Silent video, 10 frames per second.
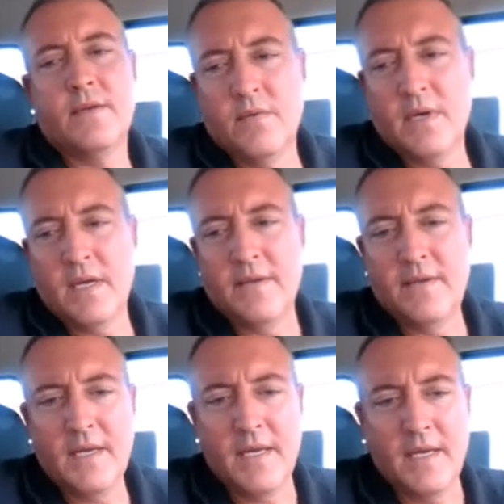what I
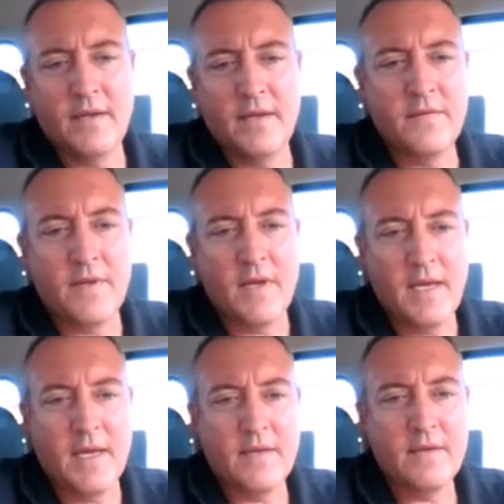did is
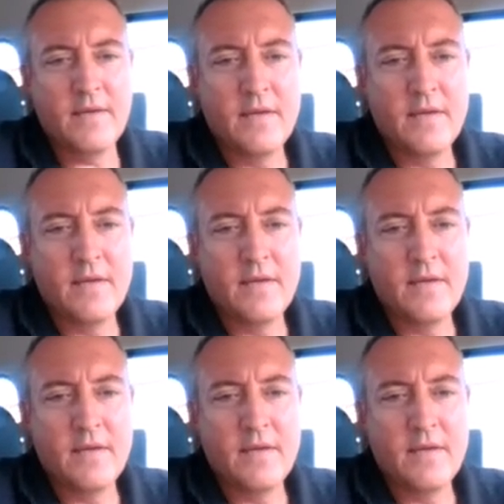I